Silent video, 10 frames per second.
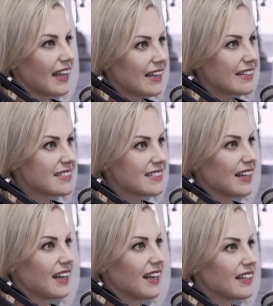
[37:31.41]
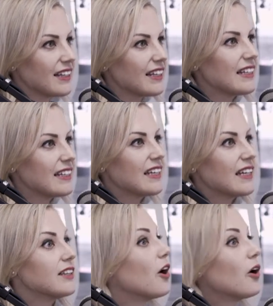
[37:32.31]
Some people shouldn't see that as rude.
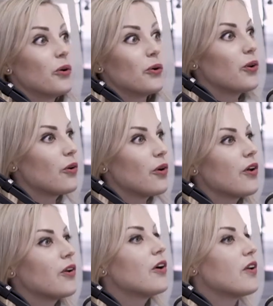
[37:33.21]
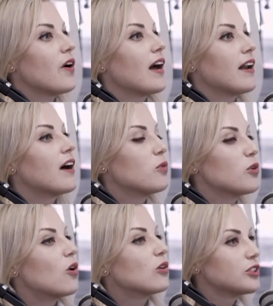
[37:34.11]
It's no. And I
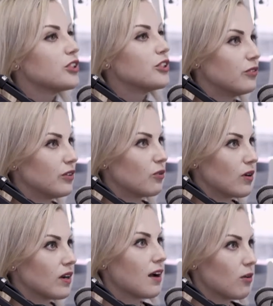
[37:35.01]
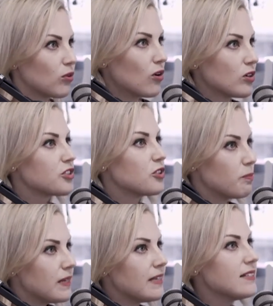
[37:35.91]
would answer you accordingly. I would ask you,
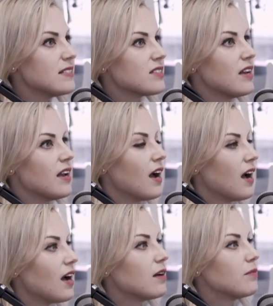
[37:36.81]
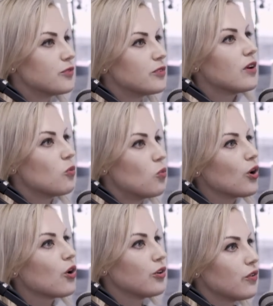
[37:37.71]
please,
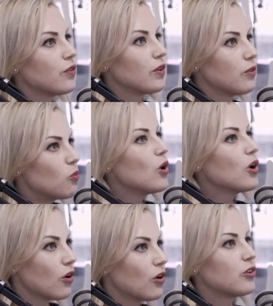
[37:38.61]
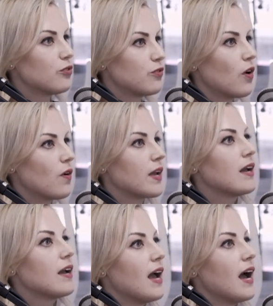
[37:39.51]
work on your
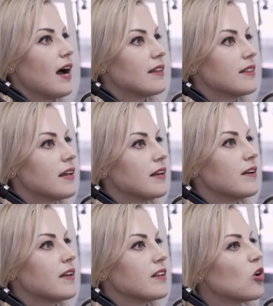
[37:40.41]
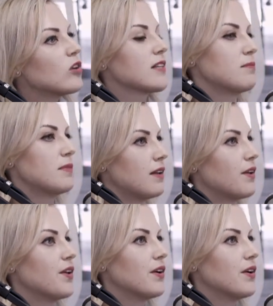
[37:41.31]
following, and then contact me in a year.